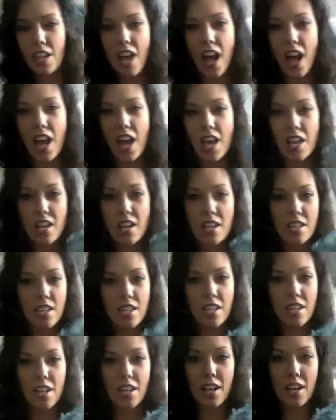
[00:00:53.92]
And
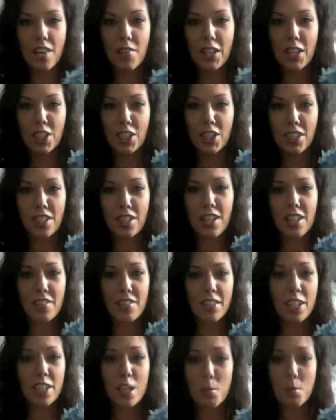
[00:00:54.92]
I'm actually not
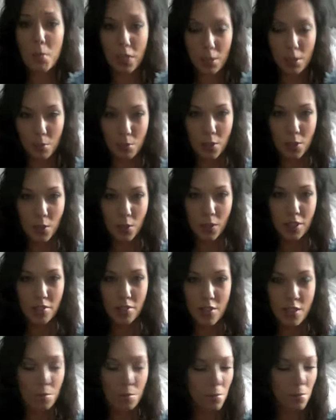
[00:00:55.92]
even keeping them. I'm going to
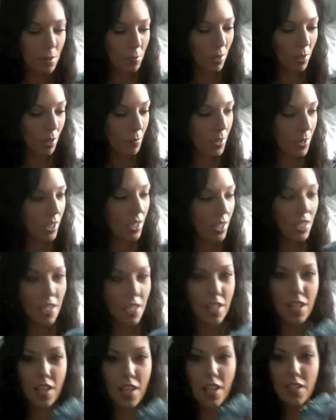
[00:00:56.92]
visit my mom
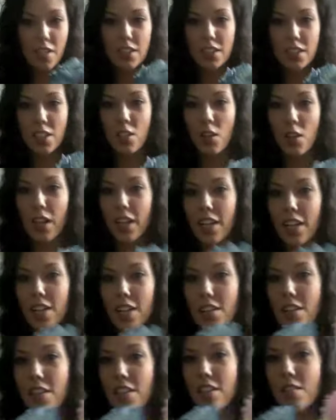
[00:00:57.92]
tonight, so I
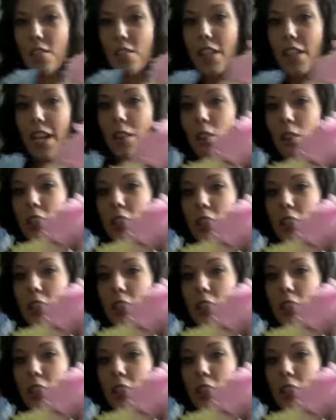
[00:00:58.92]
got these flowers